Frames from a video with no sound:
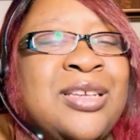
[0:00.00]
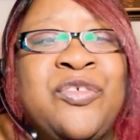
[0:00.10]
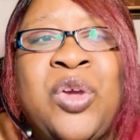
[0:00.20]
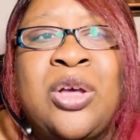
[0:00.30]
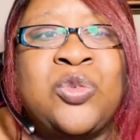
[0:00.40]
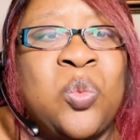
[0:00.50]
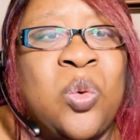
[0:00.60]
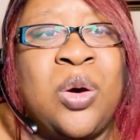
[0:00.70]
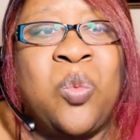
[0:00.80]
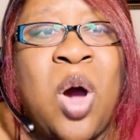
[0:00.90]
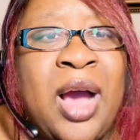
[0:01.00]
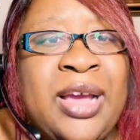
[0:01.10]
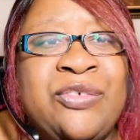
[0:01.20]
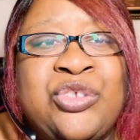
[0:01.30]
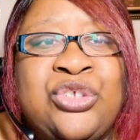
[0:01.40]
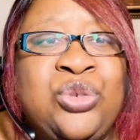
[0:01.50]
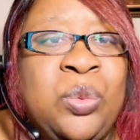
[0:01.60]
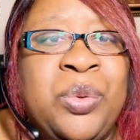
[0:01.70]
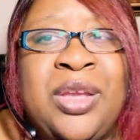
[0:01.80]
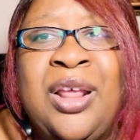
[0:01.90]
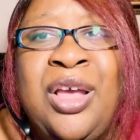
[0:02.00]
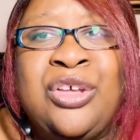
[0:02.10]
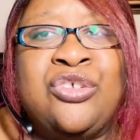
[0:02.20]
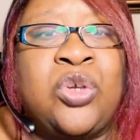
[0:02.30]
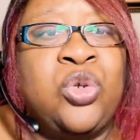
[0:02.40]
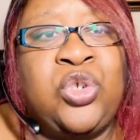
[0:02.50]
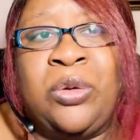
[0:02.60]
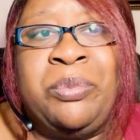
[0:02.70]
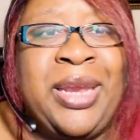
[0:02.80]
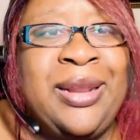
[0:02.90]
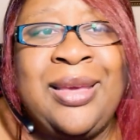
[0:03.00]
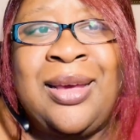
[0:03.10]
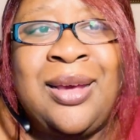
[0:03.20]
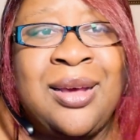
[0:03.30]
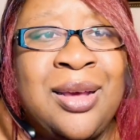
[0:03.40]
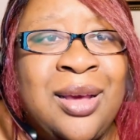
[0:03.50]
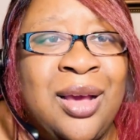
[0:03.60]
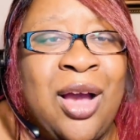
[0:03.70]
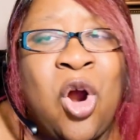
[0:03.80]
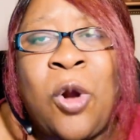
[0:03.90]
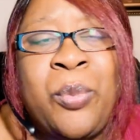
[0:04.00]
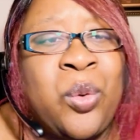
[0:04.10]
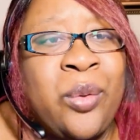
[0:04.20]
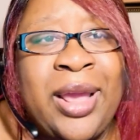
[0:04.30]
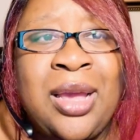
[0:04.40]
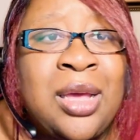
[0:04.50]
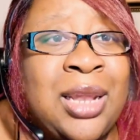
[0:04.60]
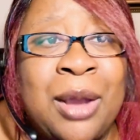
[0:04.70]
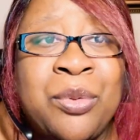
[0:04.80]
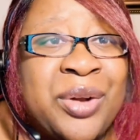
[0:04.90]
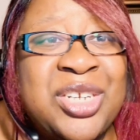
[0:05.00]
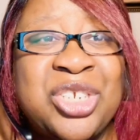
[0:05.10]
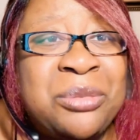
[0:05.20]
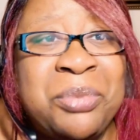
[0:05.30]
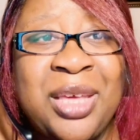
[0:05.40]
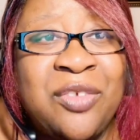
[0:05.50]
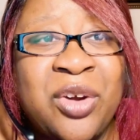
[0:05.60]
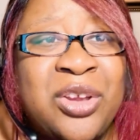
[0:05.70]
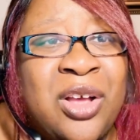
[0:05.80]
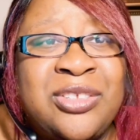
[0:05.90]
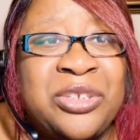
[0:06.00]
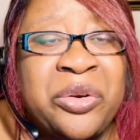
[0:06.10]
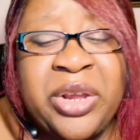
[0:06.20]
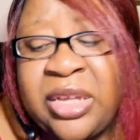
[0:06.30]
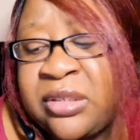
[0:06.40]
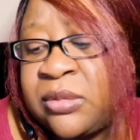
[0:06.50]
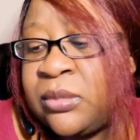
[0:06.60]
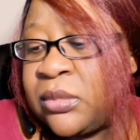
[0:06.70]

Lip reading: of y'all's wives' stupid social media Harper Ray collaboration beef. Are y'all serious?